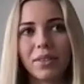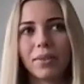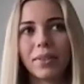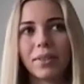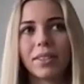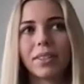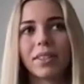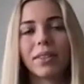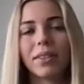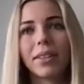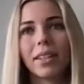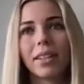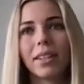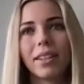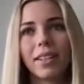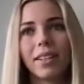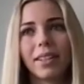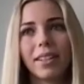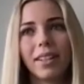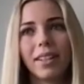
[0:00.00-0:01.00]
what's going
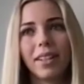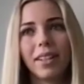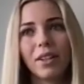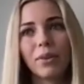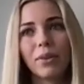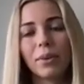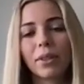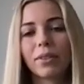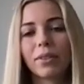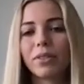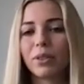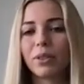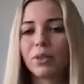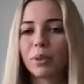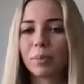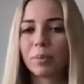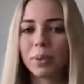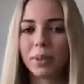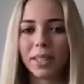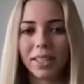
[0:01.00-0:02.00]
on, what are future
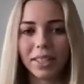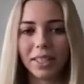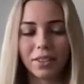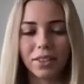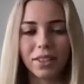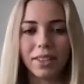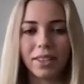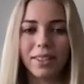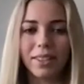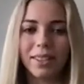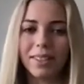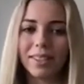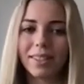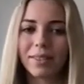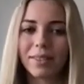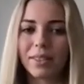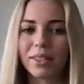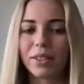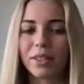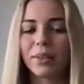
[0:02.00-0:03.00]
predictions,
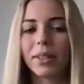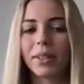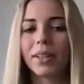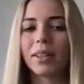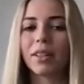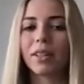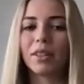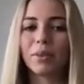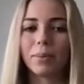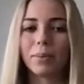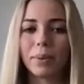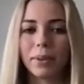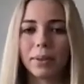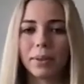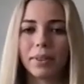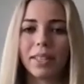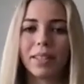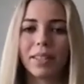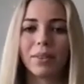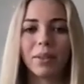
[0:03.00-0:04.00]
what's going on in the
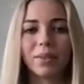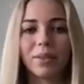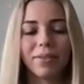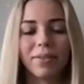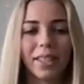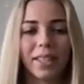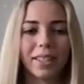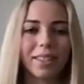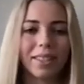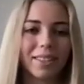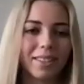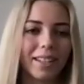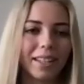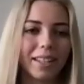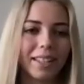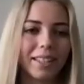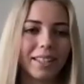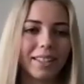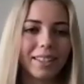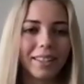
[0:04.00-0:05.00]
world that'll affect
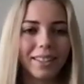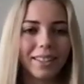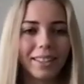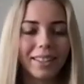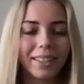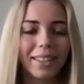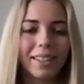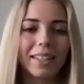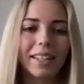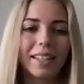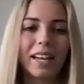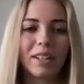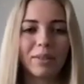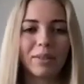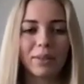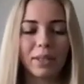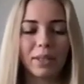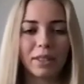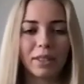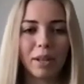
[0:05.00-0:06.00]
design, and kind of
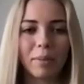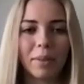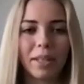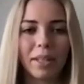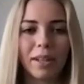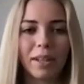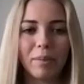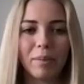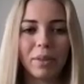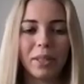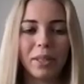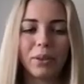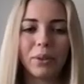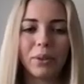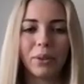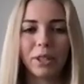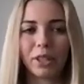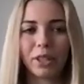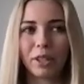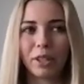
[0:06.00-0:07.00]
what's coming up and who
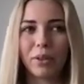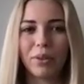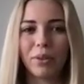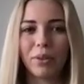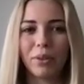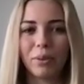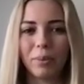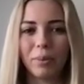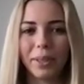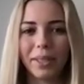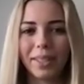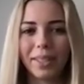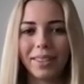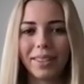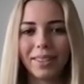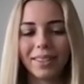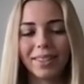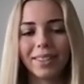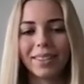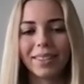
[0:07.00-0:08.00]
your consumer
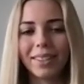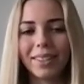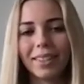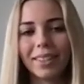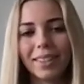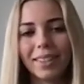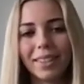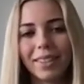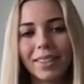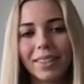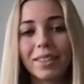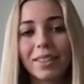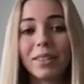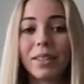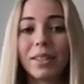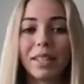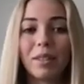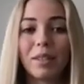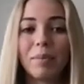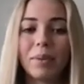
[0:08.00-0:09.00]
is. So
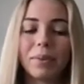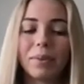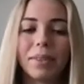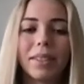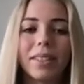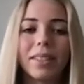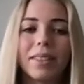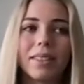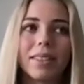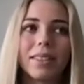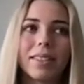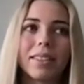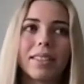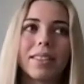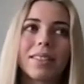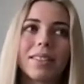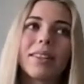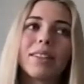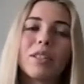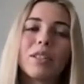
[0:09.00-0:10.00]
that's been really
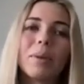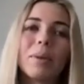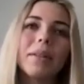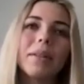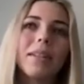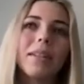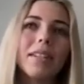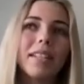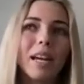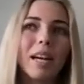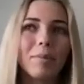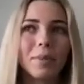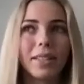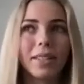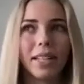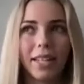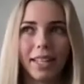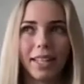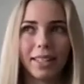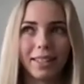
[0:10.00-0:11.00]
interesting. So I spend a lot of time on
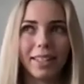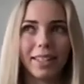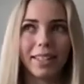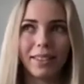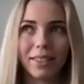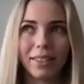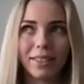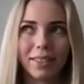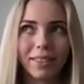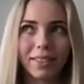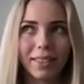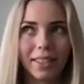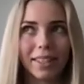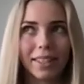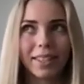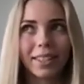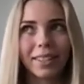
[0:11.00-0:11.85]
there, and then also like